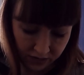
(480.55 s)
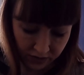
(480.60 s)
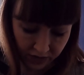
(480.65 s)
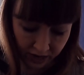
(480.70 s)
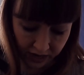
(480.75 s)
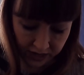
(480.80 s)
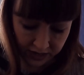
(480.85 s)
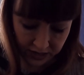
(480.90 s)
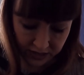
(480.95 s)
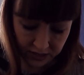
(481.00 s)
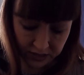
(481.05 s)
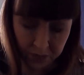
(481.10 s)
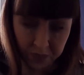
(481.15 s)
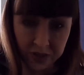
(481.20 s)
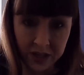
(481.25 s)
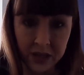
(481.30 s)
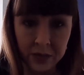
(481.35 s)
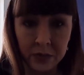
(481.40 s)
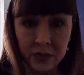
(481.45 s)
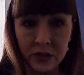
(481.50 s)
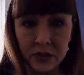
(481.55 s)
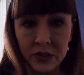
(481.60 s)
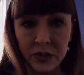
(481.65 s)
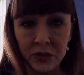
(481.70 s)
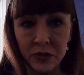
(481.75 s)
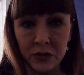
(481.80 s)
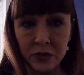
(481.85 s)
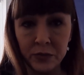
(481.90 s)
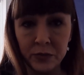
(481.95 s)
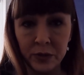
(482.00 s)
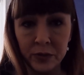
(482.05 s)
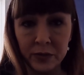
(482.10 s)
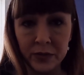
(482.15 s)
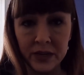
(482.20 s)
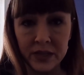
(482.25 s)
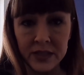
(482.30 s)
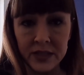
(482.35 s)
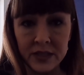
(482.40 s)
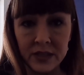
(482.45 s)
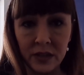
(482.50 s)
of nice to be able to put
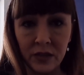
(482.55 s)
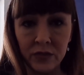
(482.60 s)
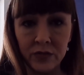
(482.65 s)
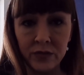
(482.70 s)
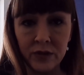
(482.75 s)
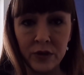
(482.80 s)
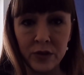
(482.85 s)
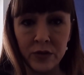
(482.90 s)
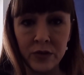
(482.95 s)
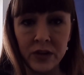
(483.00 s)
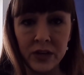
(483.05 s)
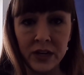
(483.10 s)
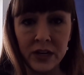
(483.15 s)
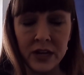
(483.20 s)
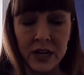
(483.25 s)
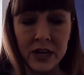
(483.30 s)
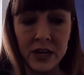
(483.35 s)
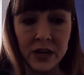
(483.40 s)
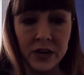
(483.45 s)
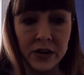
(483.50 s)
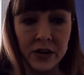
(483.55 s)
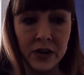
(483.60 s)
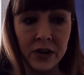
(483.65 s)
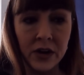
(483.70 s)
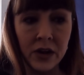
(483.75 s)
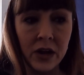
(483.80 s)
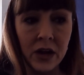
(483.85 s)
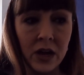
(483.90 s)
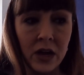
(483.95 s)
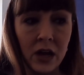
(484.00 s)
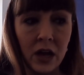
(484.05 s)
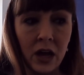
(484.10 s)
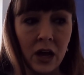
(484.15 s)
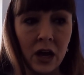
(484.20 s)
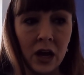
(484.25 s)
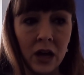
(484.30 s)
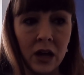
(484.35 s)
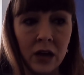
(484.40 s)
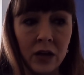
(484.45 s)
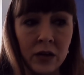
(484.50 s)
my cell phone in here.
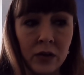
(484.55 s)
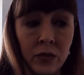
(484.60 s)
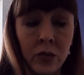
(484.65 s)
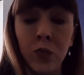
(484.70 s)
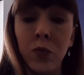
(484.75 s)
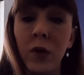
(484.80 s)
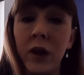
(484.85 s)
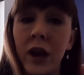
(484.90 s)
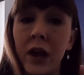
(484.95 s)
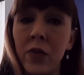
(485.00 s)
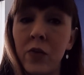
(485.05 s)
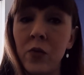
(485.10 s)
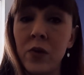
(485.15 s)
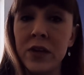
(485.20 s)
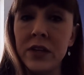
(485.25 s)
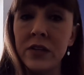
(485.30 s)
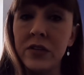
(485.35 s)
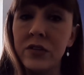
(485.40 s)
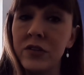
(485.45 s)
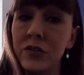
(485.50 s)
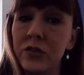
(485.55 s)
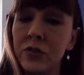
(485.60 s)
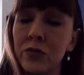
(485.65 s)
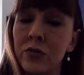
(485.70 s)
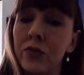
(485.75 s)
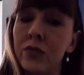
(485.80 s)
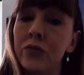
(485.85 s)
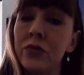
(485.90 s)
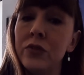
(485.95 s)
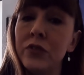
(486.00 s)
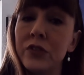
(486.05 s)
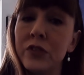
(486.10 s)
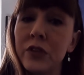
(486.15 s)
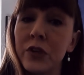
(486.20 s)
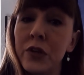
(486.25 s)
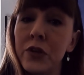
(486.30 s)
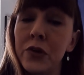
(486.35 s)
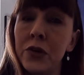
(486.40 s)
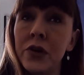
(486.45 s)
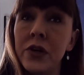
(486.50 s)
When I went through the
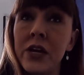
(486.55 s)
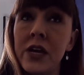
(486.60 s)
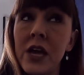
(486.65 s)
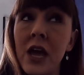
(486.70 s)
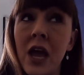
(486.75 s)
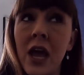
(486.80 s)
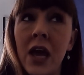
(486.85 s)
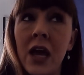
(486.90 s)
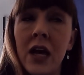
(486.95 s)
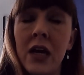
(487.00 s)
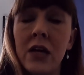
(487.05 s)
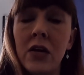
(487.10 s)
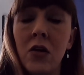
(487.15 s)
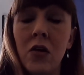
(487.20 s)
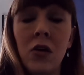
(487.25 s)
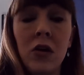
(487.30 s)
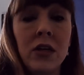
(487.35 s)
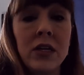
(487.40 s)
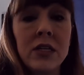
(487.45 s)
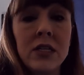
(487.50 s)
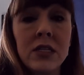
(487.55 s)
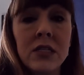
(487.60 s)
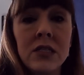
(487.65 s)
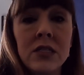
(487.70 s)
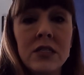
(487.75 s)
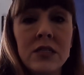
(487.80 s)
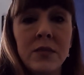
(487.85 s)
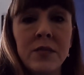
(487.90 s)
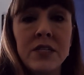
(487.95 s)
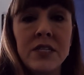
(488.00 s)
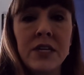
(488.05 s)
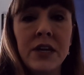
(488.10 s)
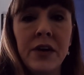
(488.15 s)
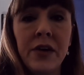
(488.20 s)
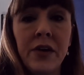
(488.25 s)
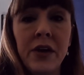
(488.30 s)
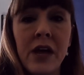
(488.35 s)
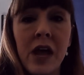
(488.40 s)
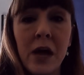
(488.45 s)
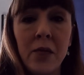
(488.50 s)
security at Arlington
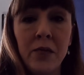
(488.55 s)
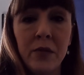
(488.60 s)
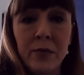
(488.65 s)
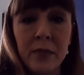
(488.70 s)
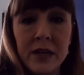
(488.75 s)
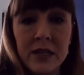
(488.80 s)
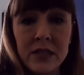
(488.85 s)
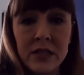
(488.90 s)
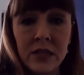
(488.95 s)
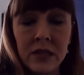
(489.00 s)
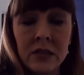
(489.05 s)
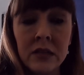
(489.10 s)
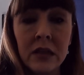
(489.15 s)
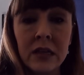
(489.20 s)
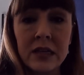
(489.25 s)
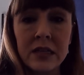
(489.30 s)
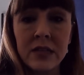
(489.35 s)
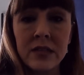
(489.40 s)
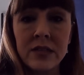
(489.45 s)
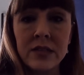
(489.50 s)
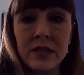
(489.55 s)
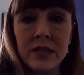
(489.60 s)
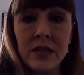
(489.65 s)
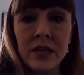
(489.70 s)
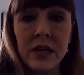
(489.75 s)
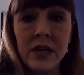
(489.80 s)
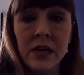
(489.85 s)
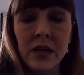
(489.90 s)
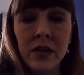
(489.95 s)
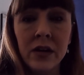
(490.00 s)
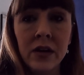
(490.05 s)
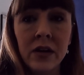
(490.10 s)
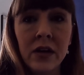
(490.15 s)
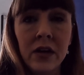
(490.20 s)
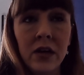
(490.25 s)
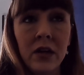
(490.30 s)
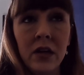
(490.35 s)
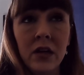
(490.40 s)
Cemetery, I put my sunglasses in here,